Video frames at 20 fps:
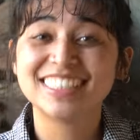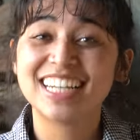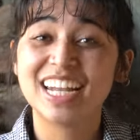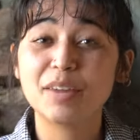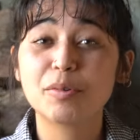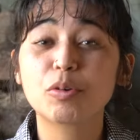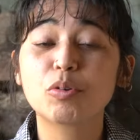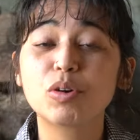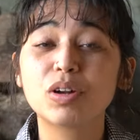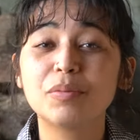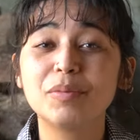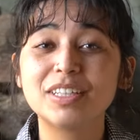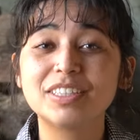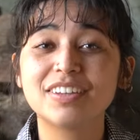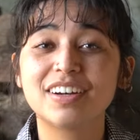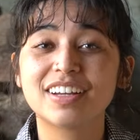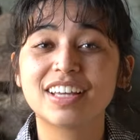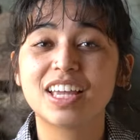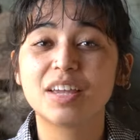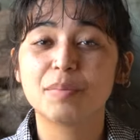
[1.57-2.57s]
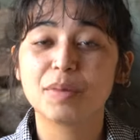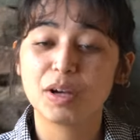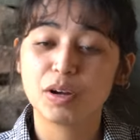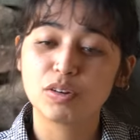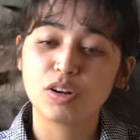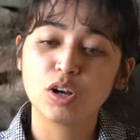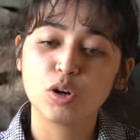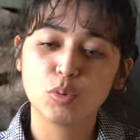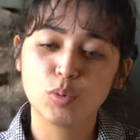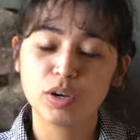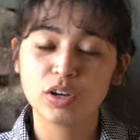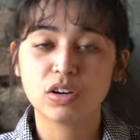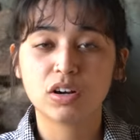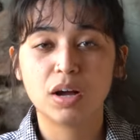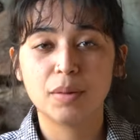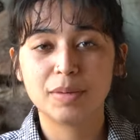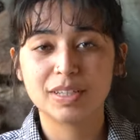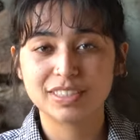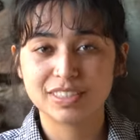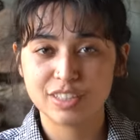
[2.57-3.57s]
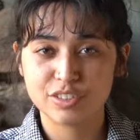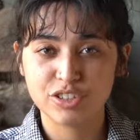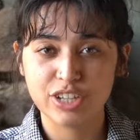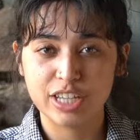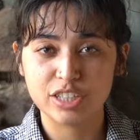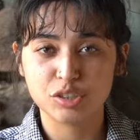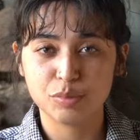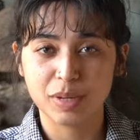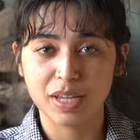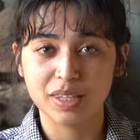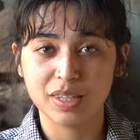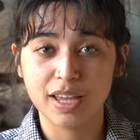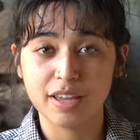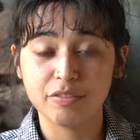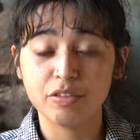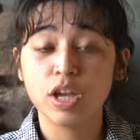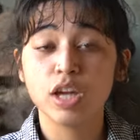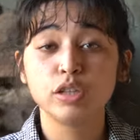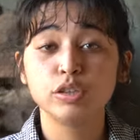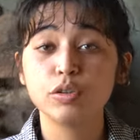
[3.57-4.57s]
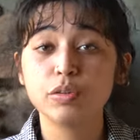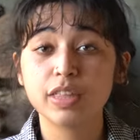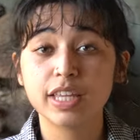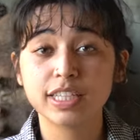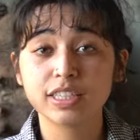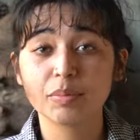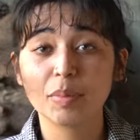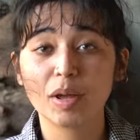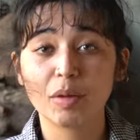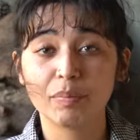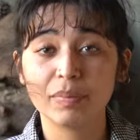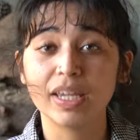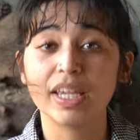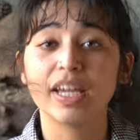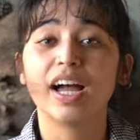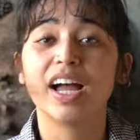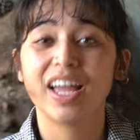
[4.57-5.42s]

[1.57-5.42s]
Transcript: Today we're going to be talking about queer comics that changed my life. Two things about me.